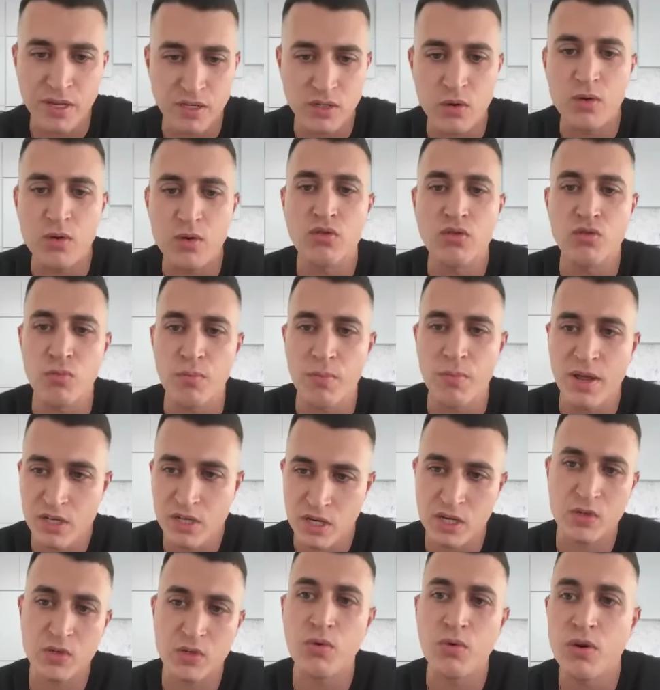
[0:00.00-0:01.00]
is going to
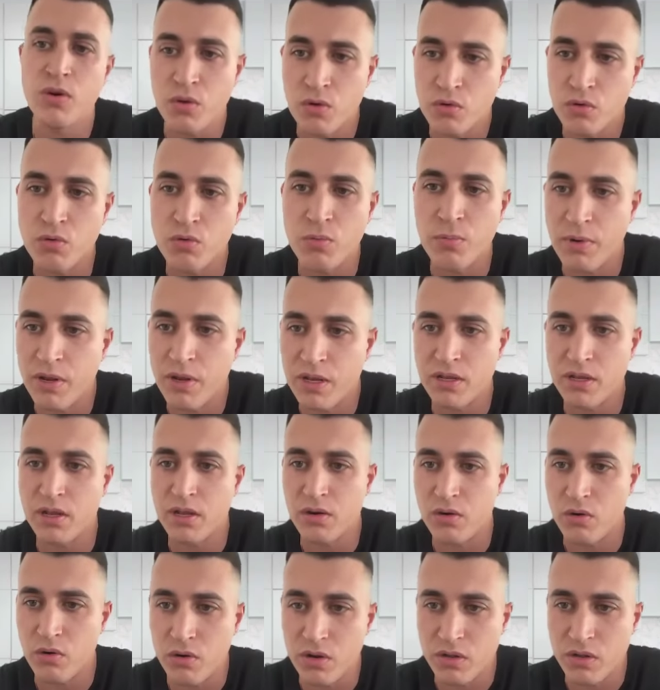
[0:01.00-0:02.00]
match because we're going to build it
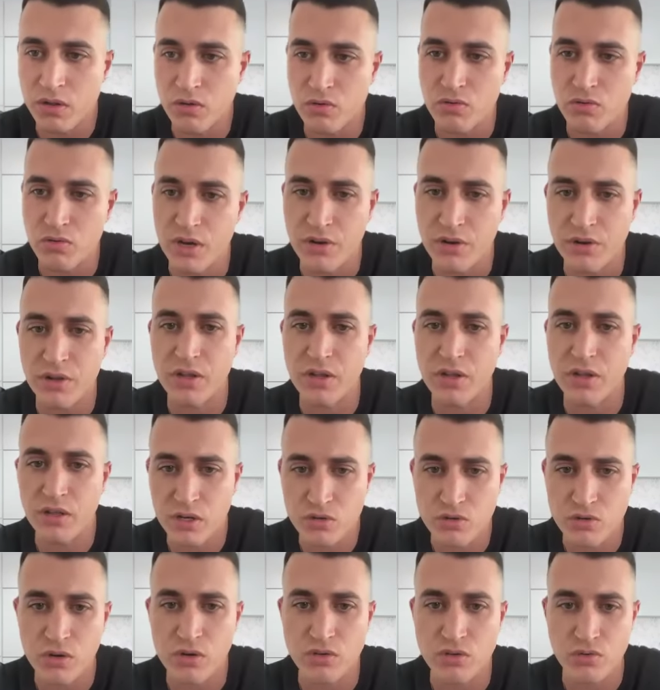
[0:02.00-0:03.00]
according to the
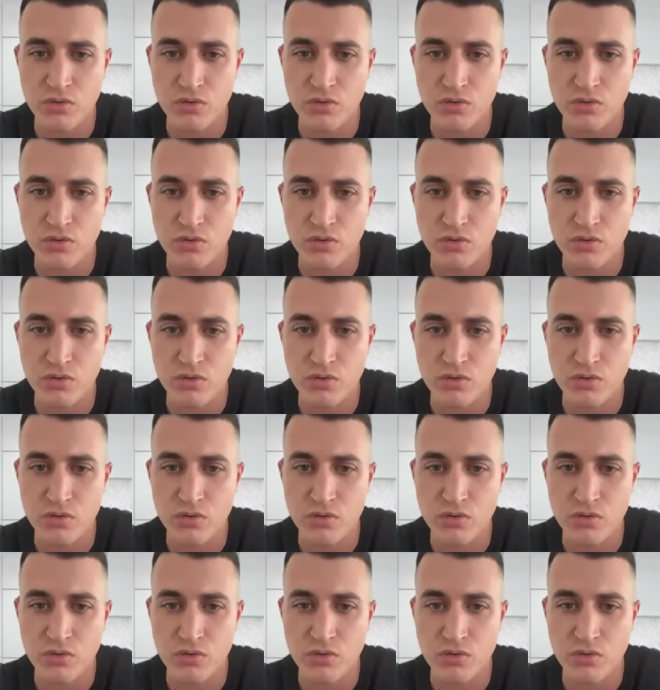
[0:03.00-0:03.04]
architect's